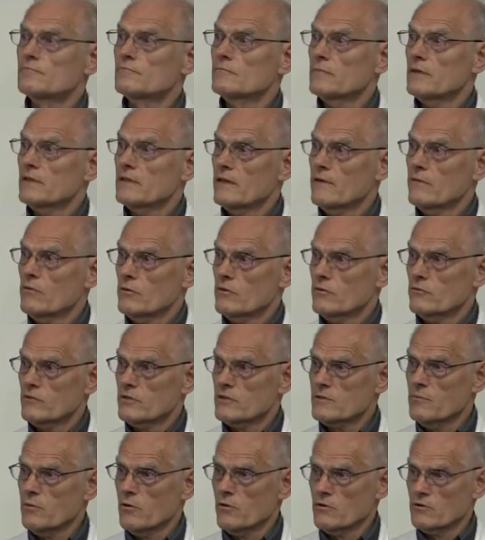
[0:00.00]
but they won't
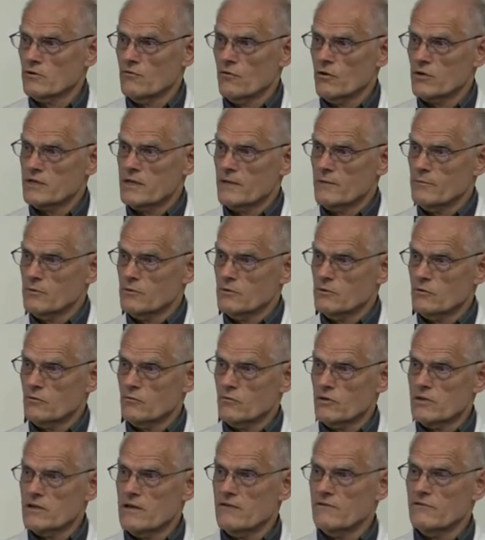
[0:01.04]
respond, for example, to
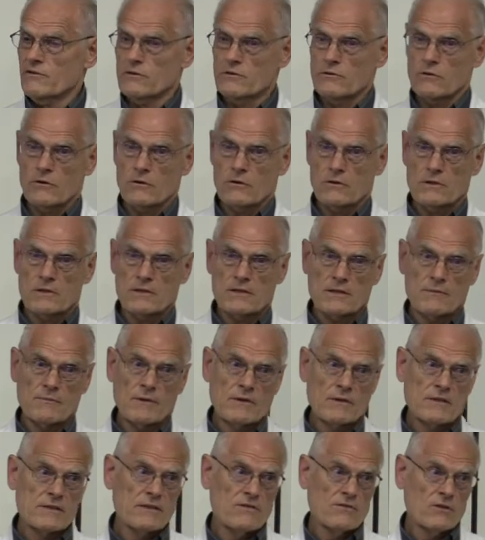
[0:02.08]
rocephin or some
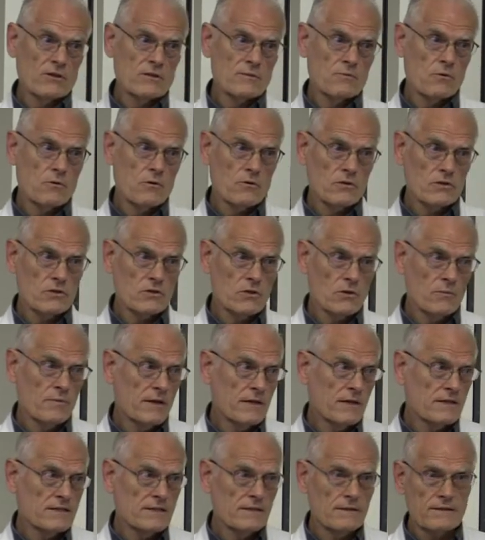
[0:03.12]
other cephalosporins or
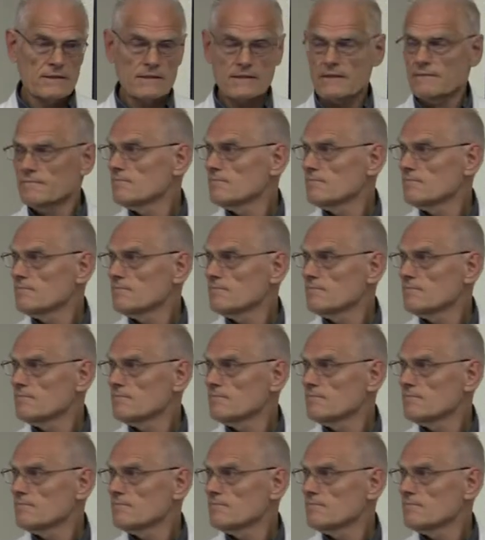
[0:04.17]
penicillins.